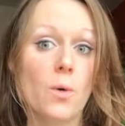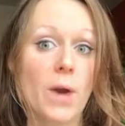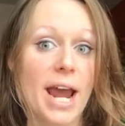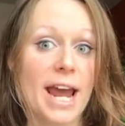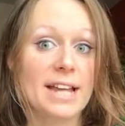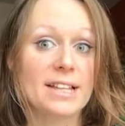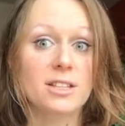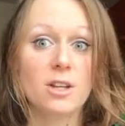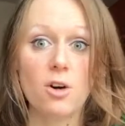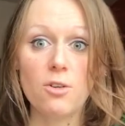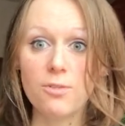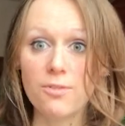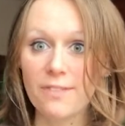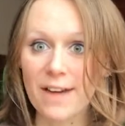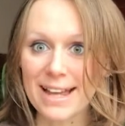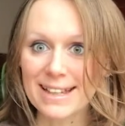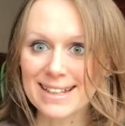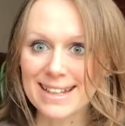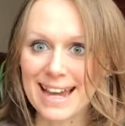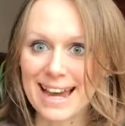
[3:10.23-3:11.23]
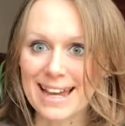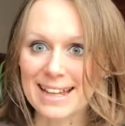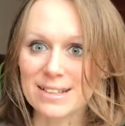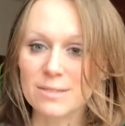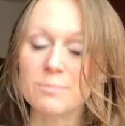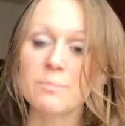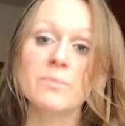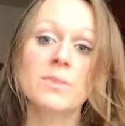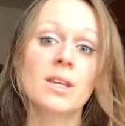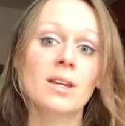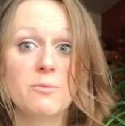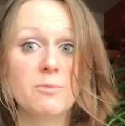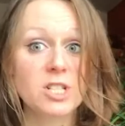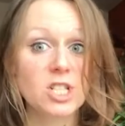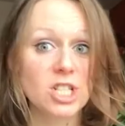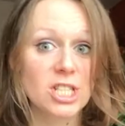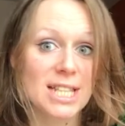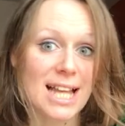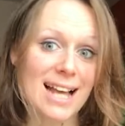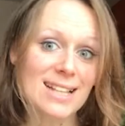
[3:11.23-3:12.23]
rate of fat gain,
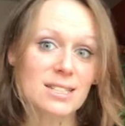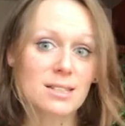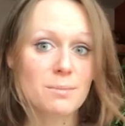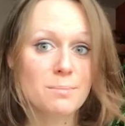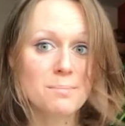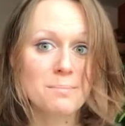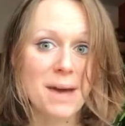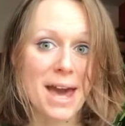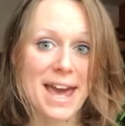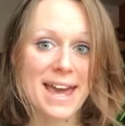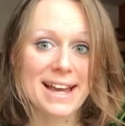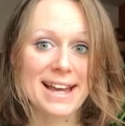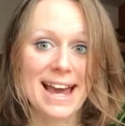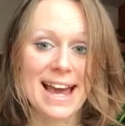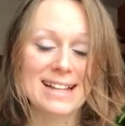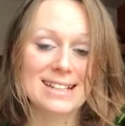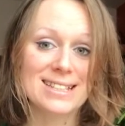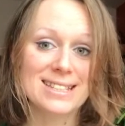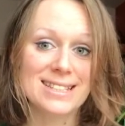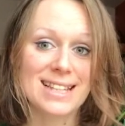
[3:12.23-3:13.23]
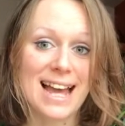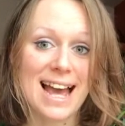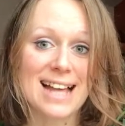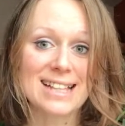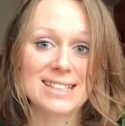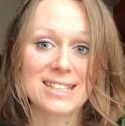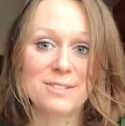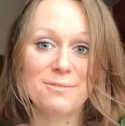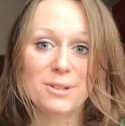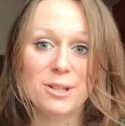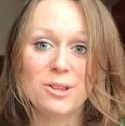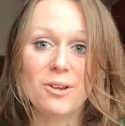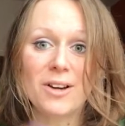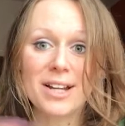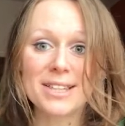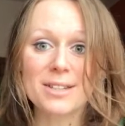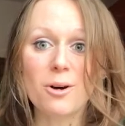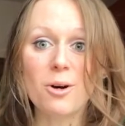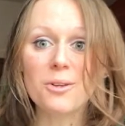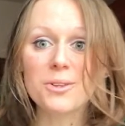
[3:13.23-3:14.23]
which doesn't make any sense if
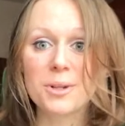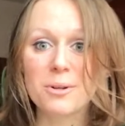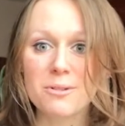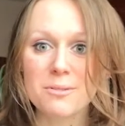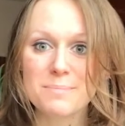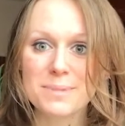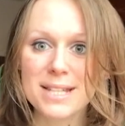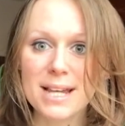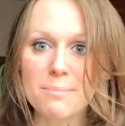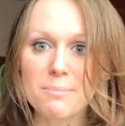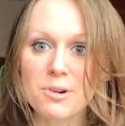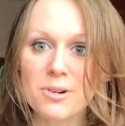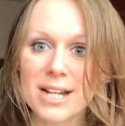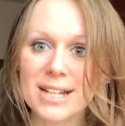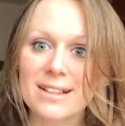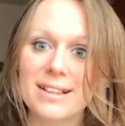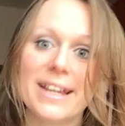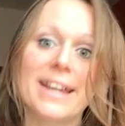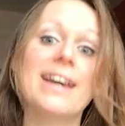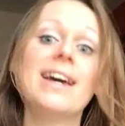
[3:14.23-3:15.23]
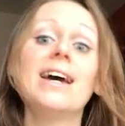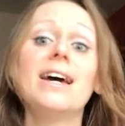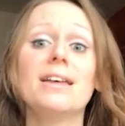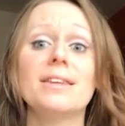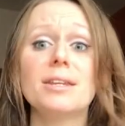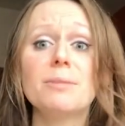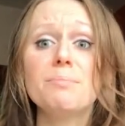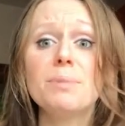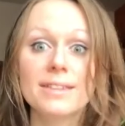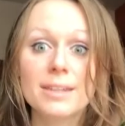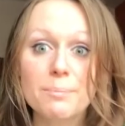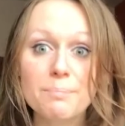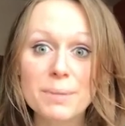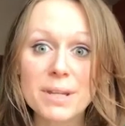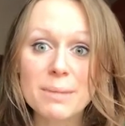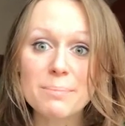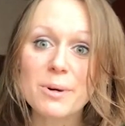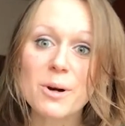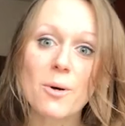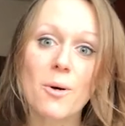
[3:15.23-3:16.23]
you look at all the groups separately.
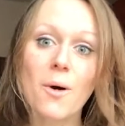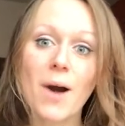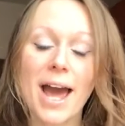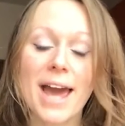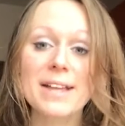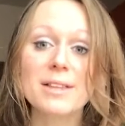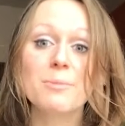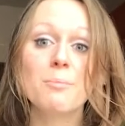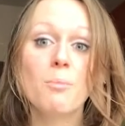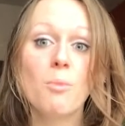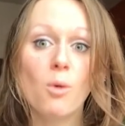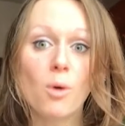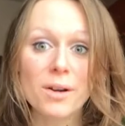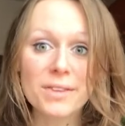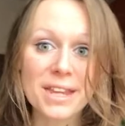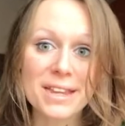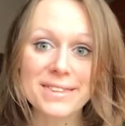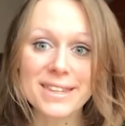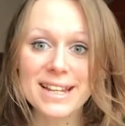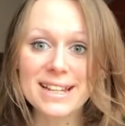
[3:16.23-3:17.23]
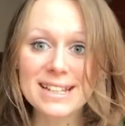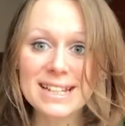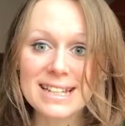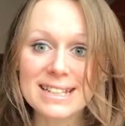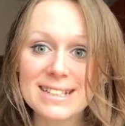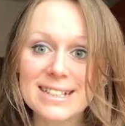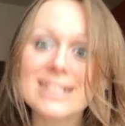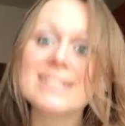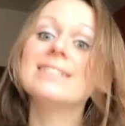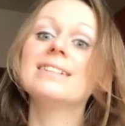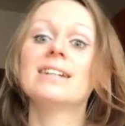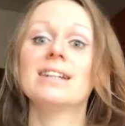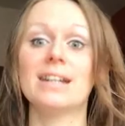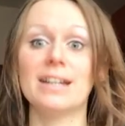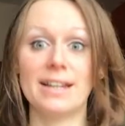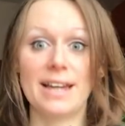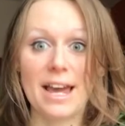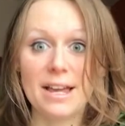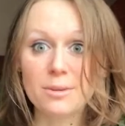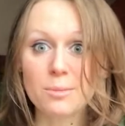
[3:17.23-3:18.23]
The people who ate more than they needed
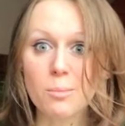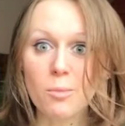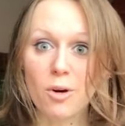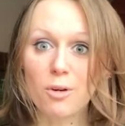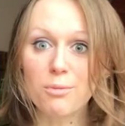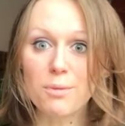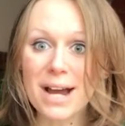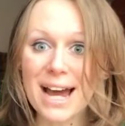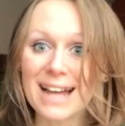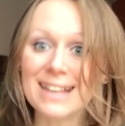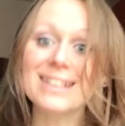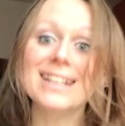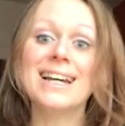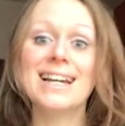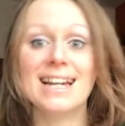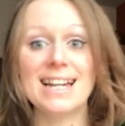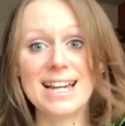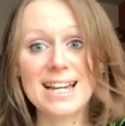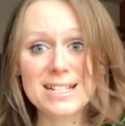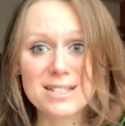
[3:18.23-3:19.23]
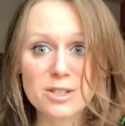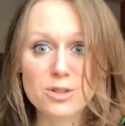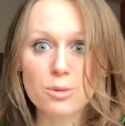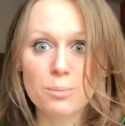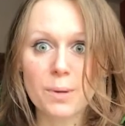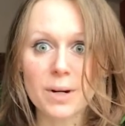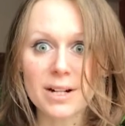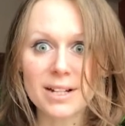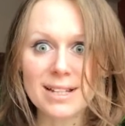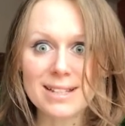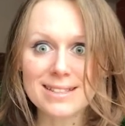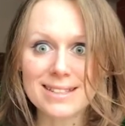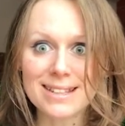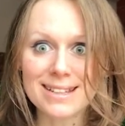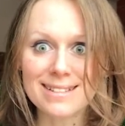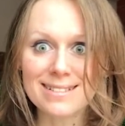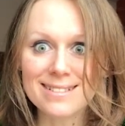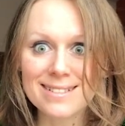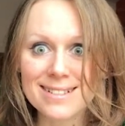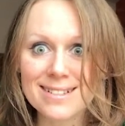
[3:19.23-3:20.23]
gained more fat. It's super
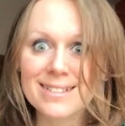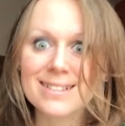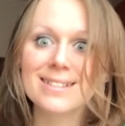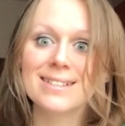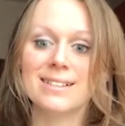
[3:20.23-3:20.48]
easy.